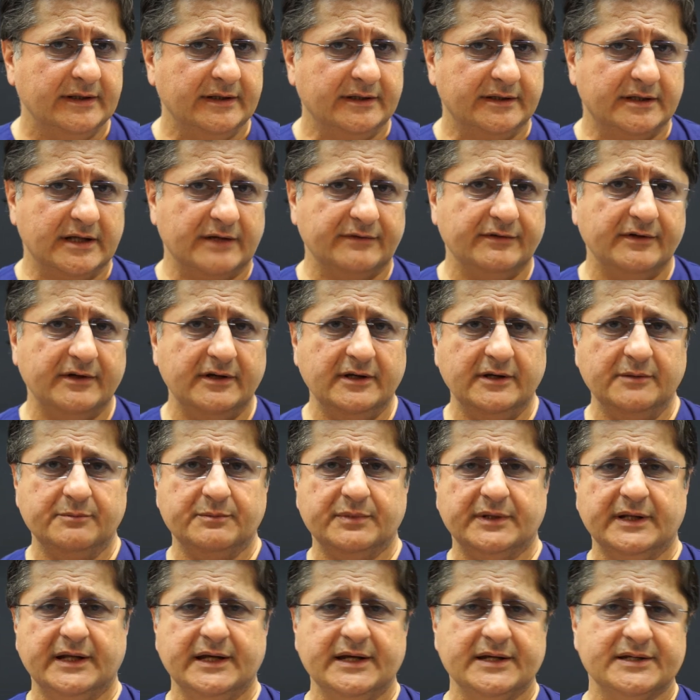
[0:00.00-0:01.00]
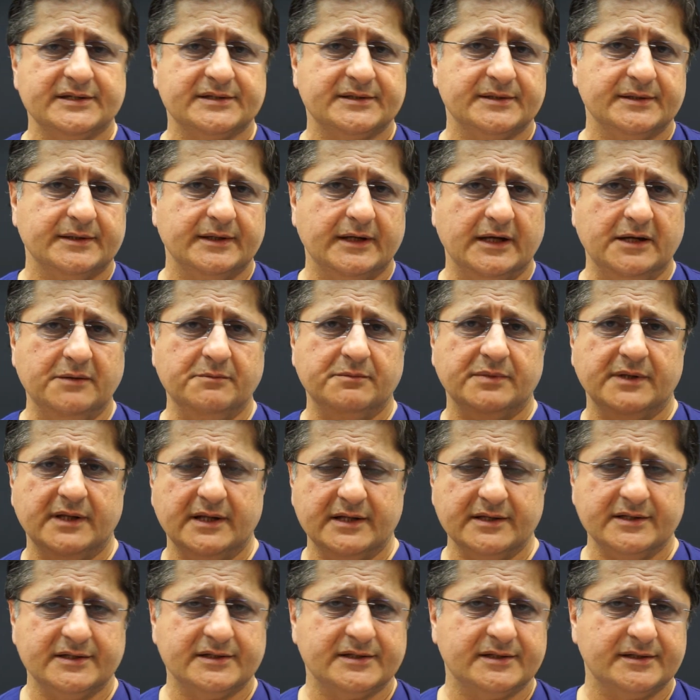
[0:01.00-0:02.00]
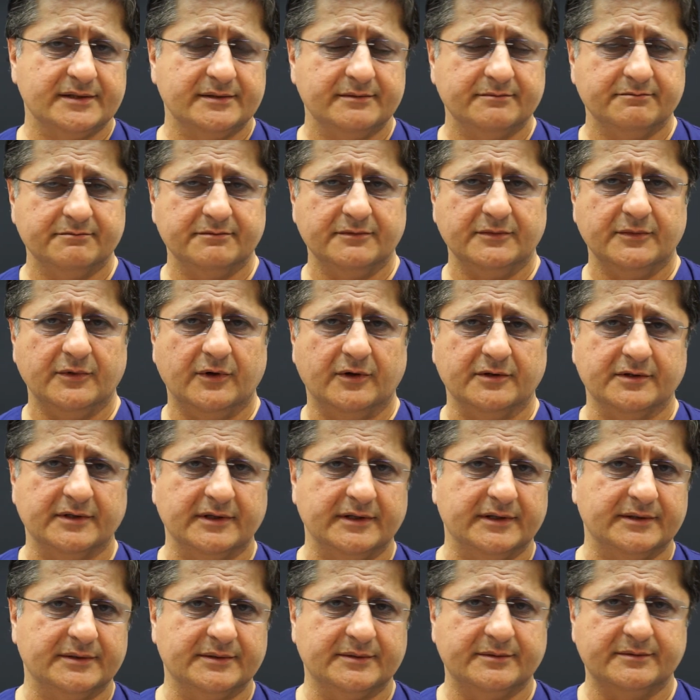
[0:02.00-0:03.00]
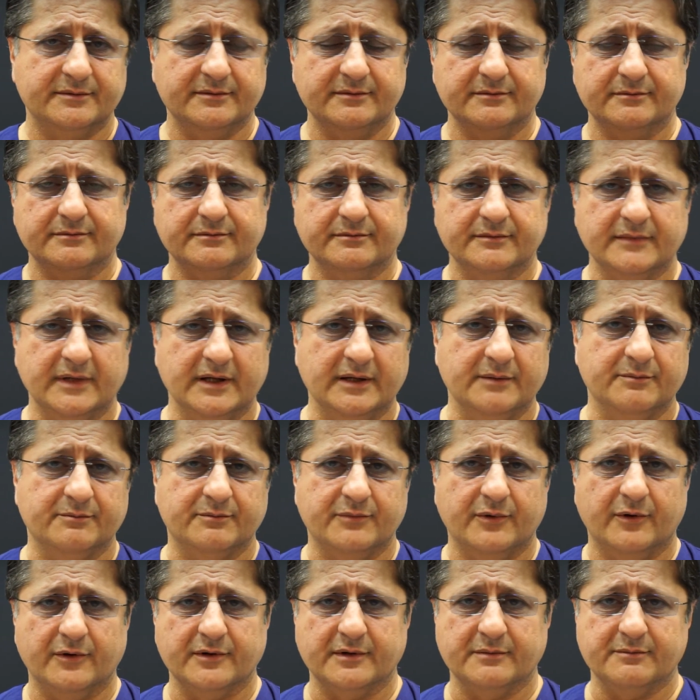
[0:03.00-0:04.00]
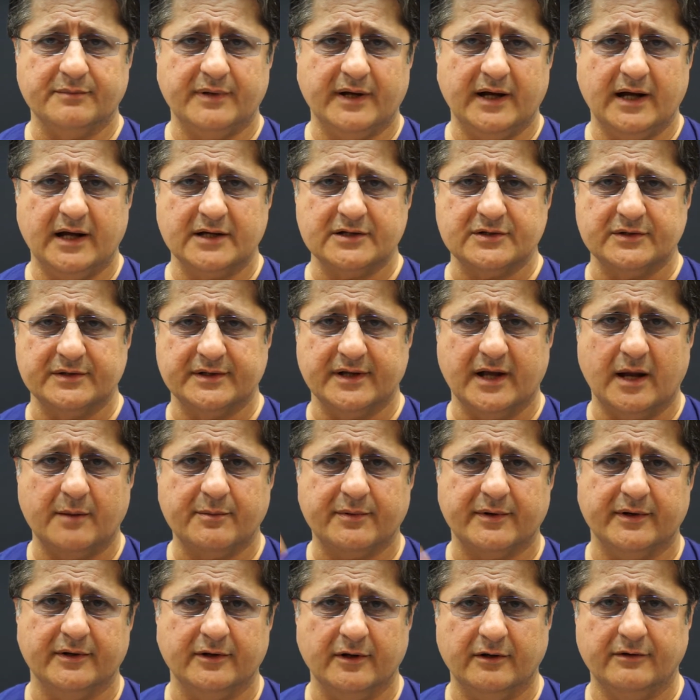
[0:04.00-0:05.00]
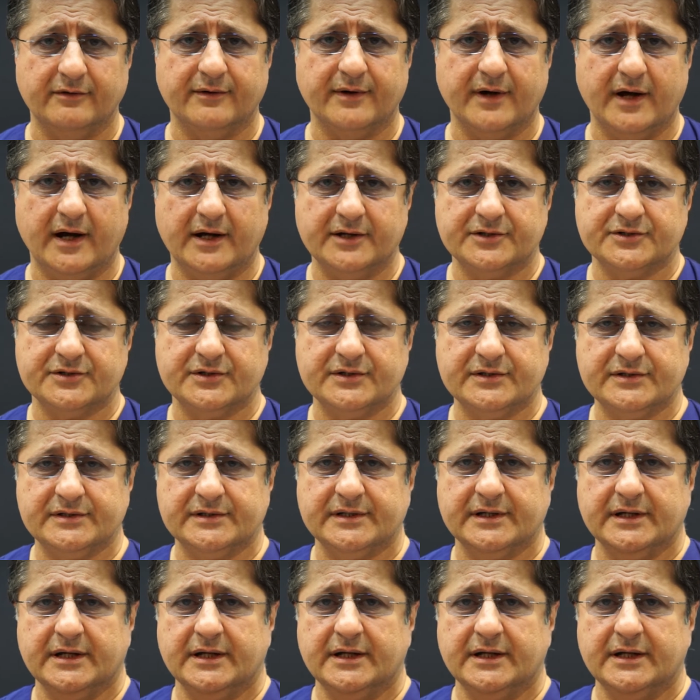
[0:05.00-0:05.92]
Then we placed implants on the important parts on the upper and lower arches.